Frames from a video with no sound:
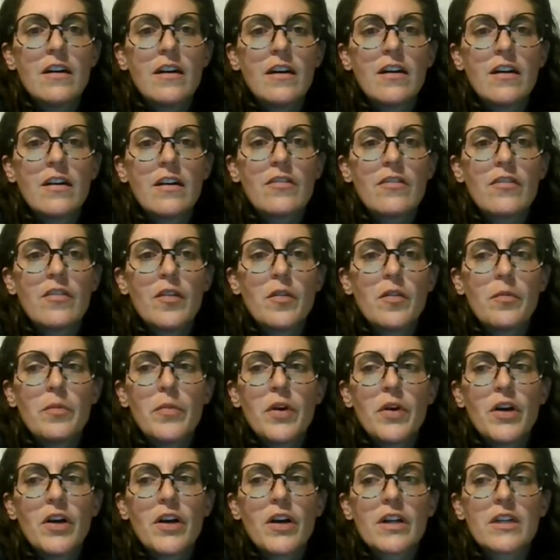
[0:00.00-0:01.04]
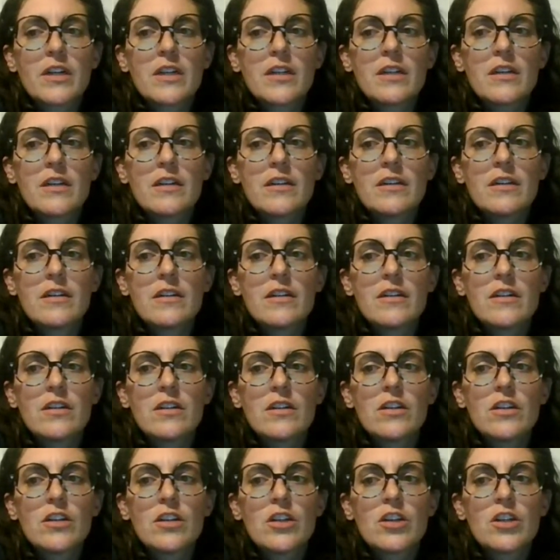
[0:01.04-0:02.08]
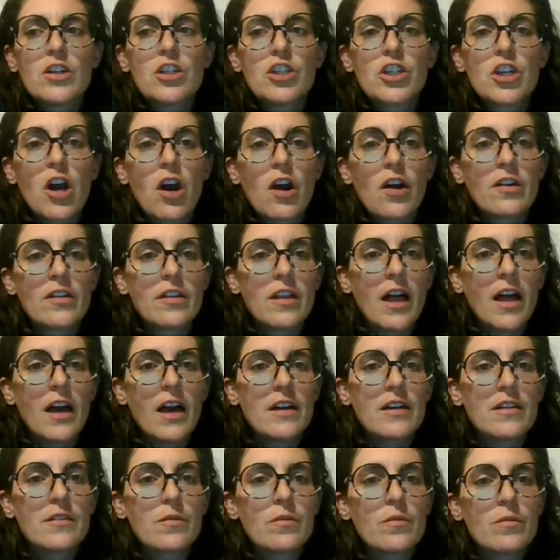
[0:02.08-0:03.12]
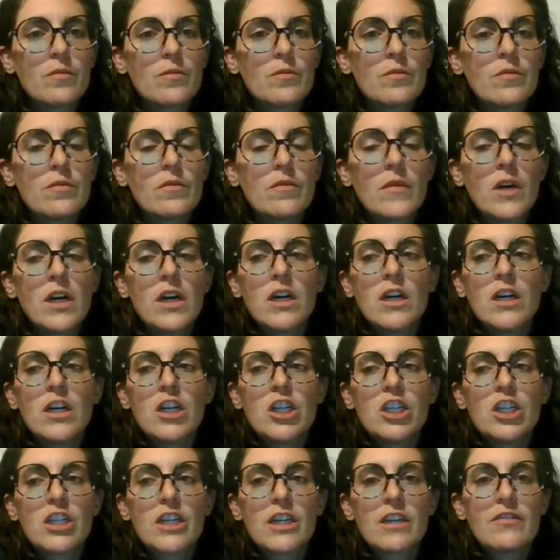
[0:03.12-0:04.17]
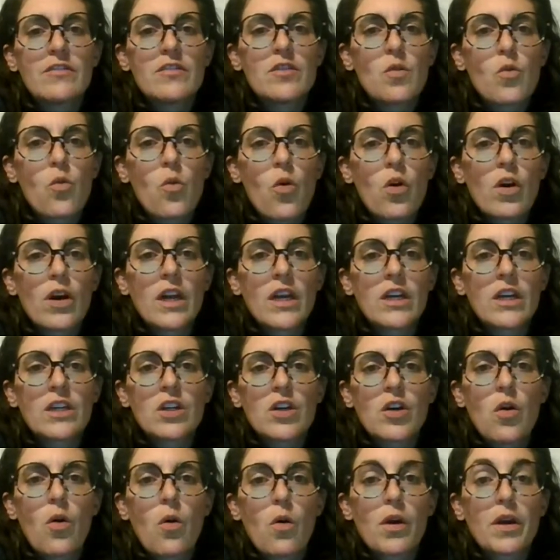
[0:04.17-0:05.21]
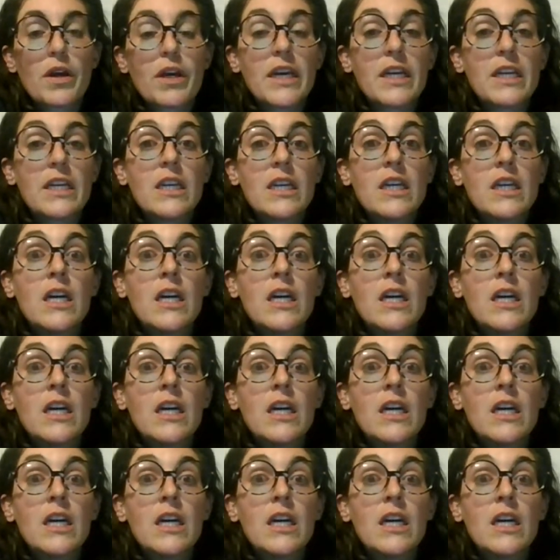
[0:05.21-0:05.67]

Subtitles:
of the book, Charla, she gives a warning to Corgan.